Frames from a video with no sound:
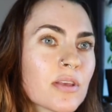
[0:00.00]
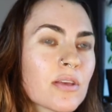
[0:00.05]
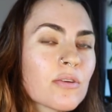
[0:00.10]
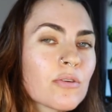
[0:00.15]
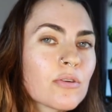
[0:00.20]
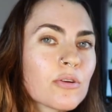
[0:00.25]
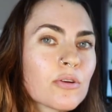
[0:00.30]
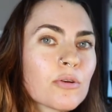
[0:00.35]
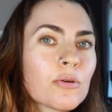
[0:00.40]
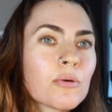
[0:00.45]

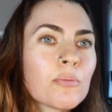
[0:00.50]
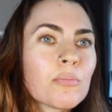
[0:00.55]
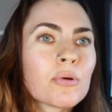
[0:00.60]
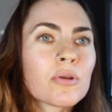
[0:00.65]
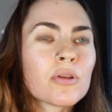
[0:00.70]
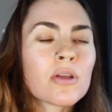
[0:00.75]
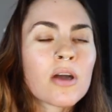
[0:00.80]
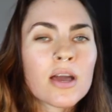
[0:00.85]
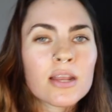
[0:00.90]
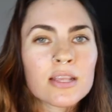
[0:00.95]
group or
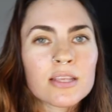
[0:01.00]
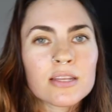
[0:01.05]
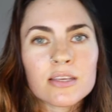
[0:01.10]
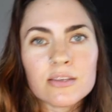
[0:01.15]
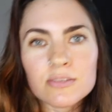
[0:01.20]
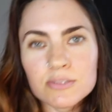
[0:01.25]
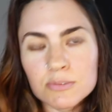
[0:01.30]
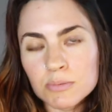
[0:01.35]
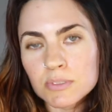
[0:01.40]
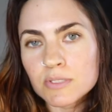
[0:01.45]
not eating
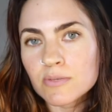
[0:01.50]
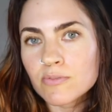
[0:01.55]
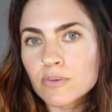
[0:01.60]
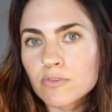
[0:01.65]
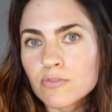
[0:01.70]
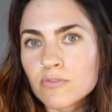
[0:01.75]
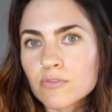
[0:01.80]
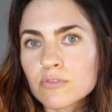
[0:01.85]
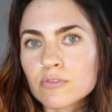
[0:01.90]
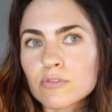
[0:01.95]
a specific
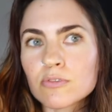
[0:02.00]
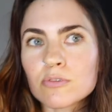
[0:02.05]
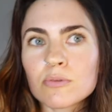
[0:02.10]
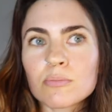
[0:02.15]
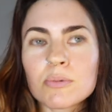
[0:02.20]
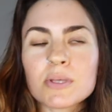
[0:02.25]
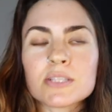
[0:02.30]
food group,